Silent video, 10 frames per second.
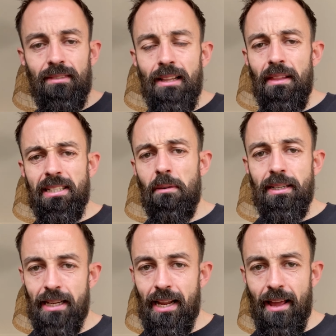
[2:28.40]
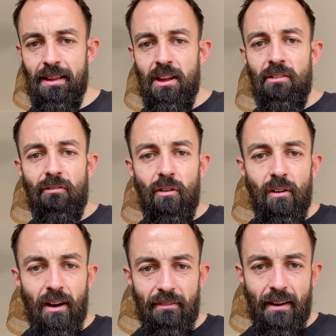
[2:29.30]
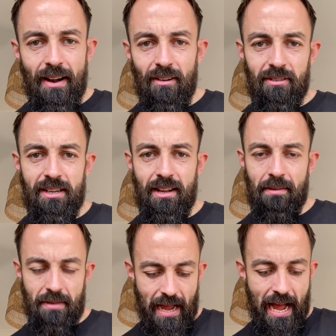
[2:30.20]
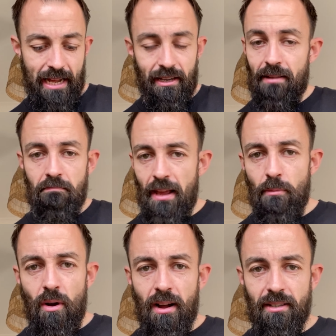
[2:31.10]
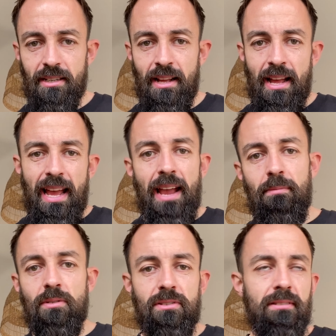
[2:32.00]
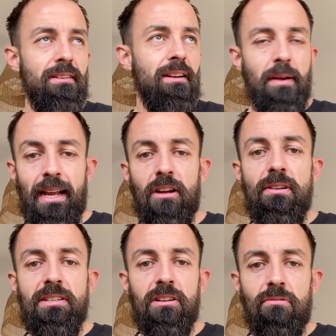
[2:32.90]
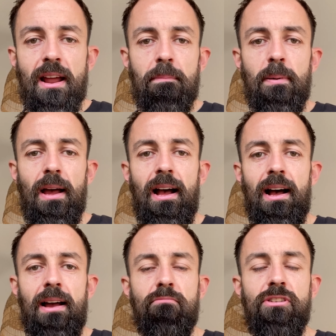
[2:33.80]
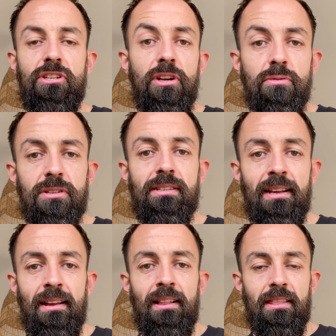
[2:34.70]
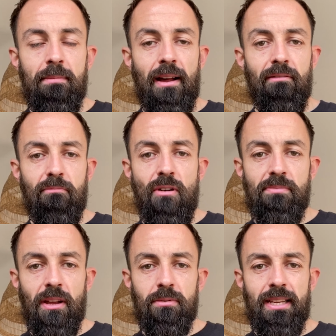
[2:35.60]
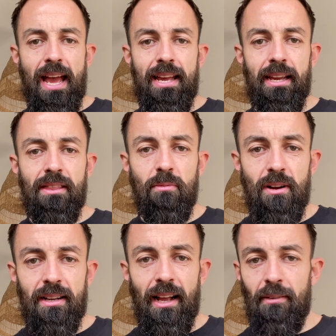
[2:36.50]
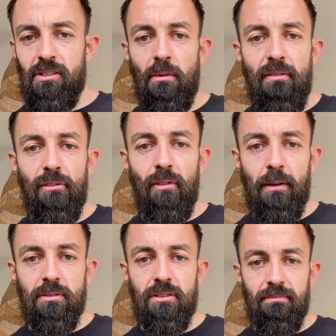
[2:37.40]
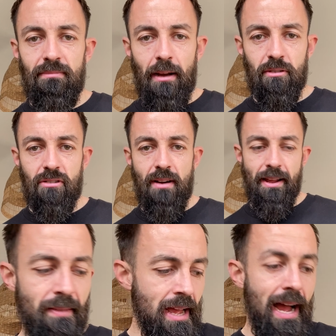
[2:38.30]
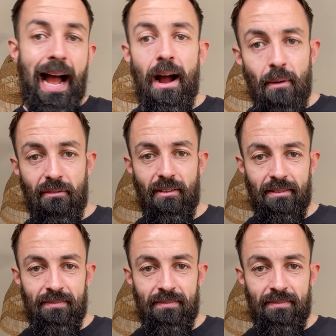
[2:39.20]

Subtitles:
That's how I did it for a very long time, and it worked. It was, increased the grip, reduced the amount of grips I was getting in the workout, so I thought that was great. However,